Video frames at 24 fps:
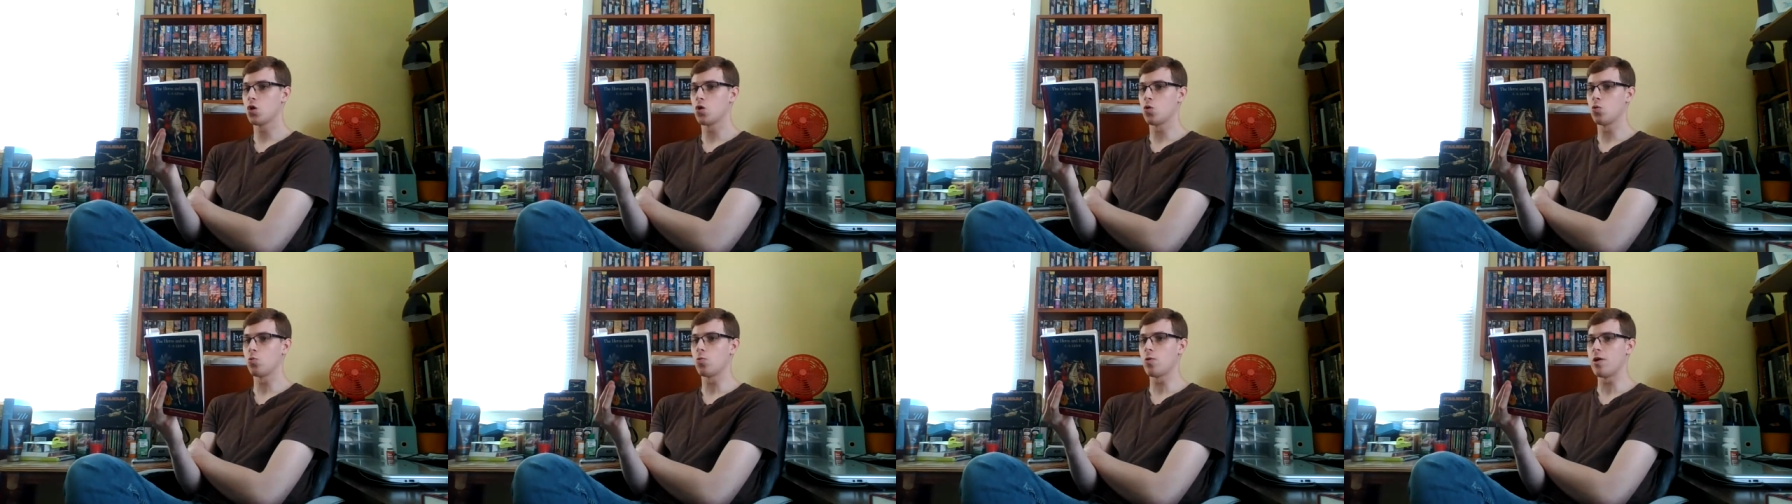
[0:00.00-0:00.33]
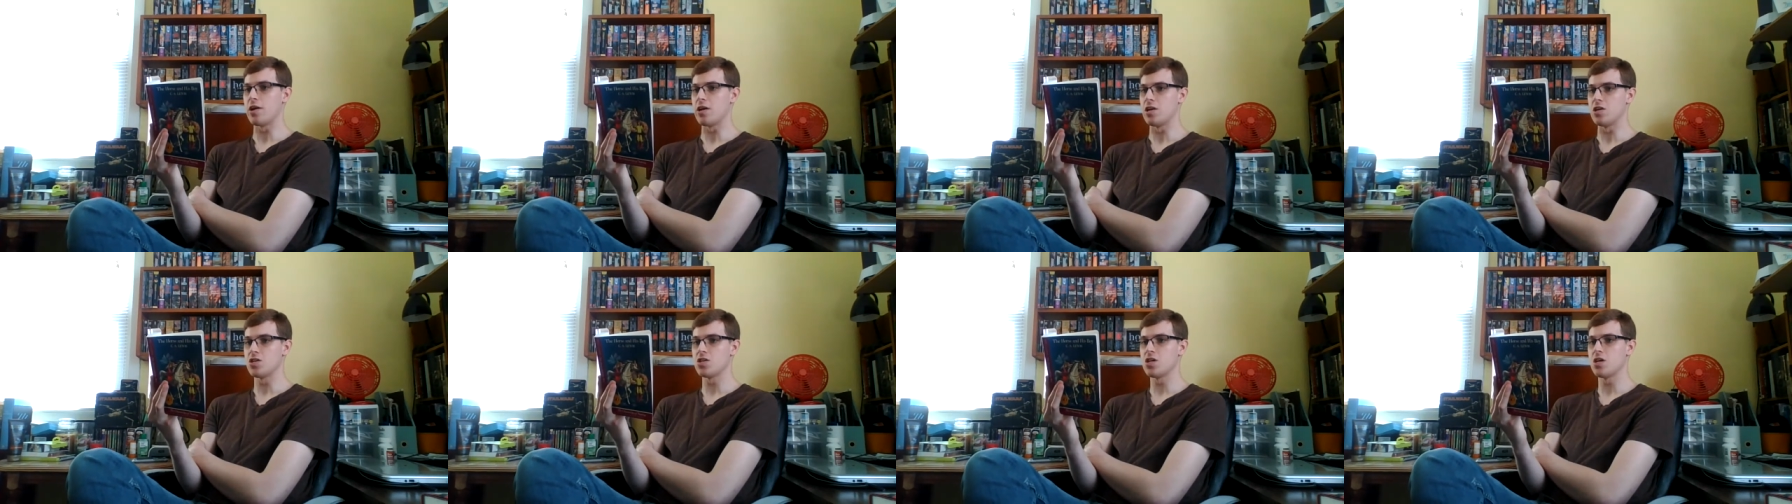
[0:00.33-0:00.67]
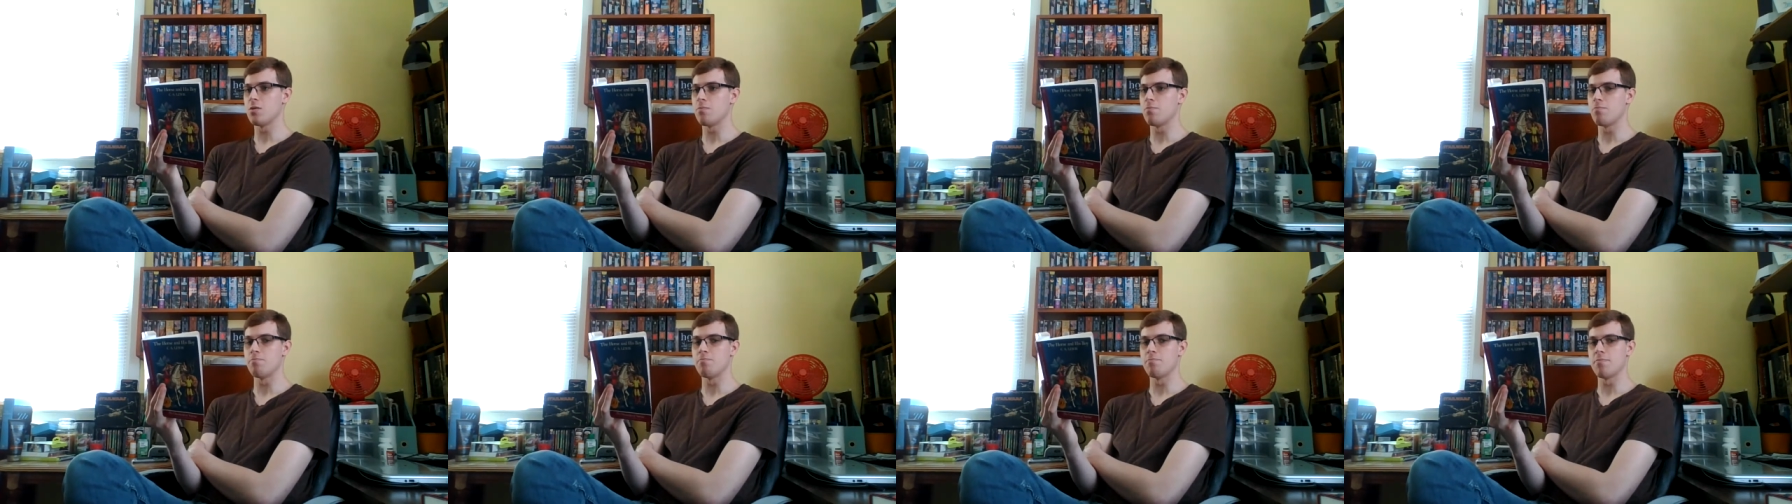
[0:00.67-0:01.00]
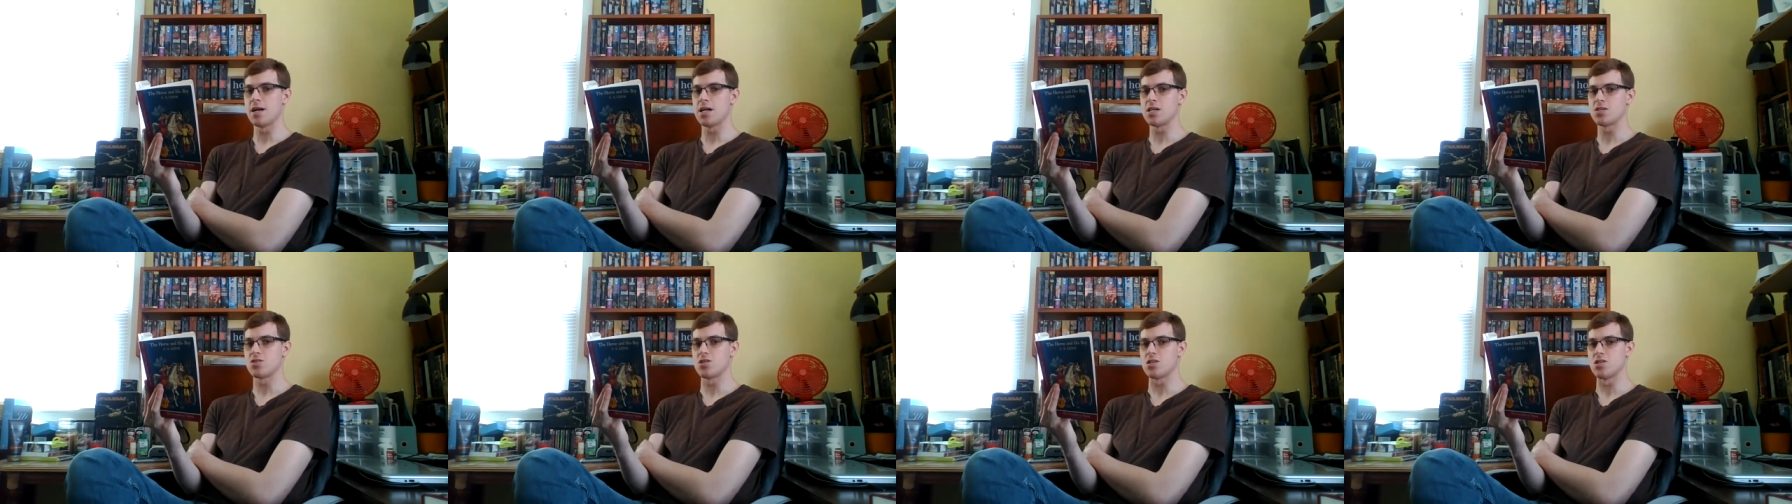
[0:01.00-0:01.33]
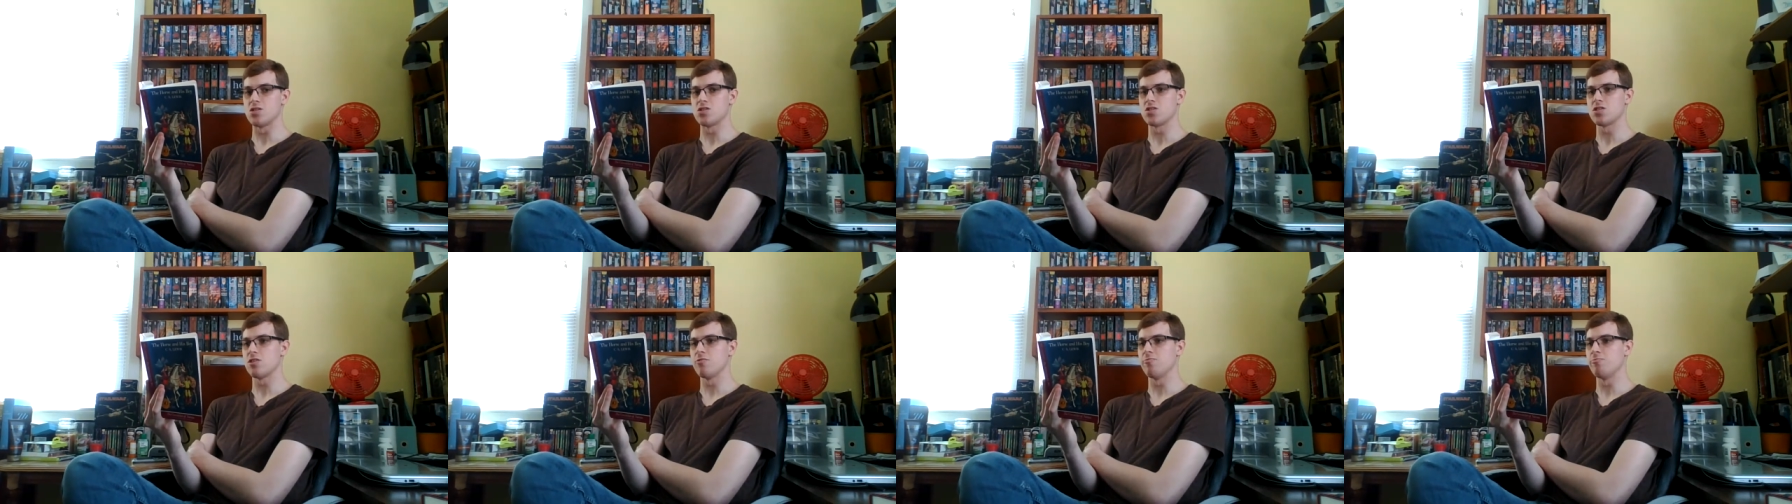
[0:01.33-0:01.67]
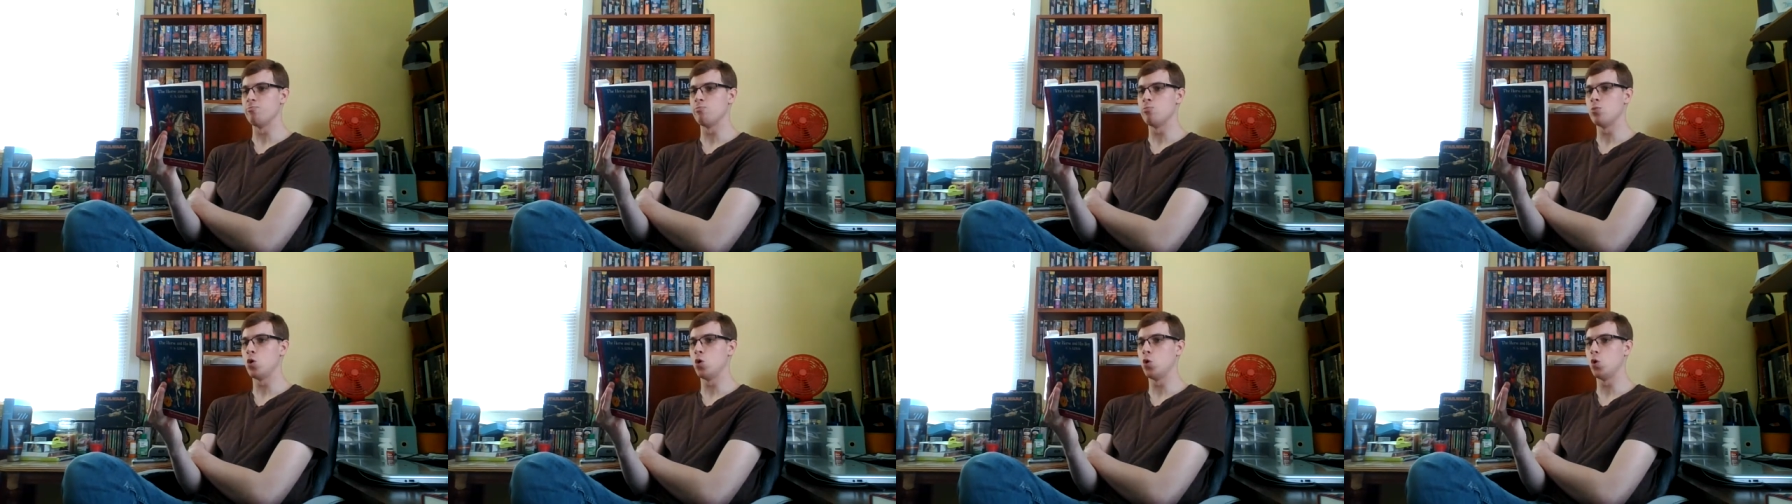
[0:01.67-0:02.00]
Great masses of
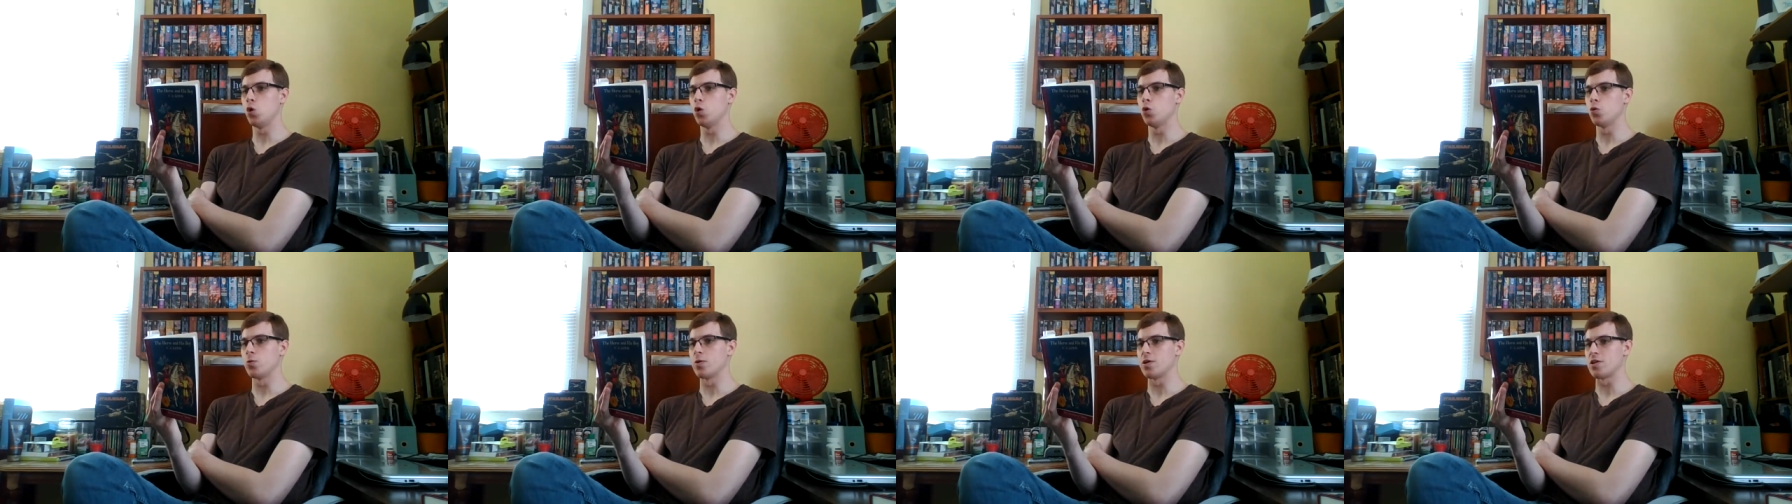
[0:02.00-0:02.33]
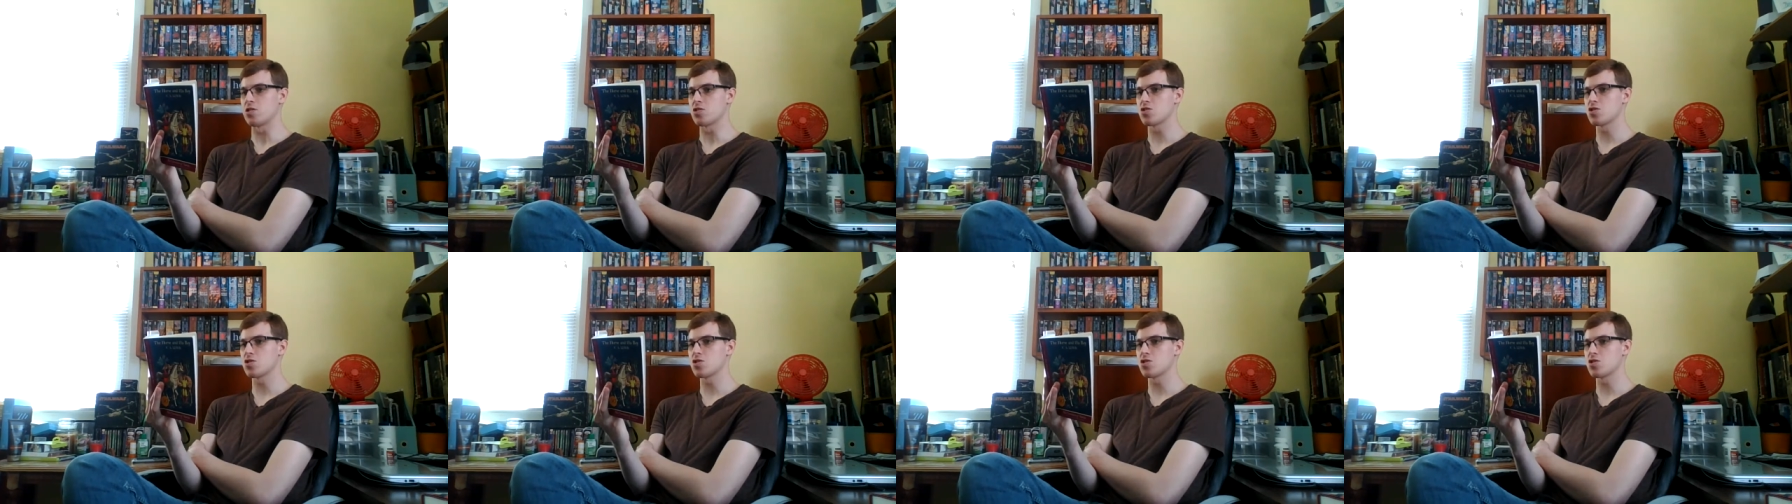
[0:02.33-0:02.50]
mouldering